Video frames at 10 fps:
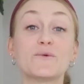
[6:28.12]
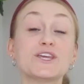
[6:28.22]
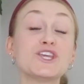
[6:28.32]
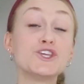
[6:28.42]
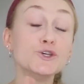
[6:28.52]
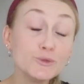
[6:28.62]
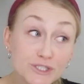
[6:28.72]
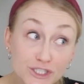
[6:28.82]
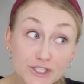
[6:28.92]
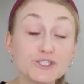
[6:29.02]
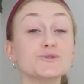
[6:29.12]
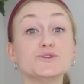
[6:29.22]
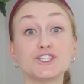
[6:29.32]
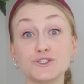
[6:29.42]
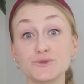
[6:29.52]
we used to
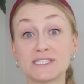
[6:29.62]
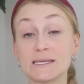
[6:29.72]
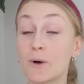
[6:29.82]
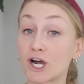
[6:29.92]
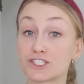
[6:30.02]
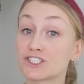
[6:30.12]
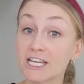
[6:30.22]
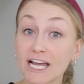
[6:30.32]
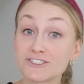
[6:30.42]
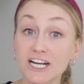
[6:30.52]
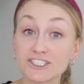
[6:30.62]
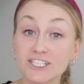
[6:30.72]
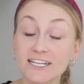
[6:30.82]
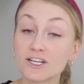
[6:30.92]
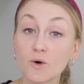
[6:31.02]
use the partially
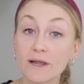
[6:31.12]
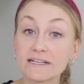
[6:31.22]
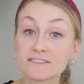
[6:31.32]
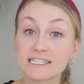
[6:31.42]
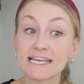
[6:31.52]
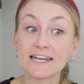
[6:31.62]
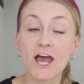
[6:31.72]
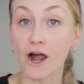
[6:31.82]
hydrogenated oils in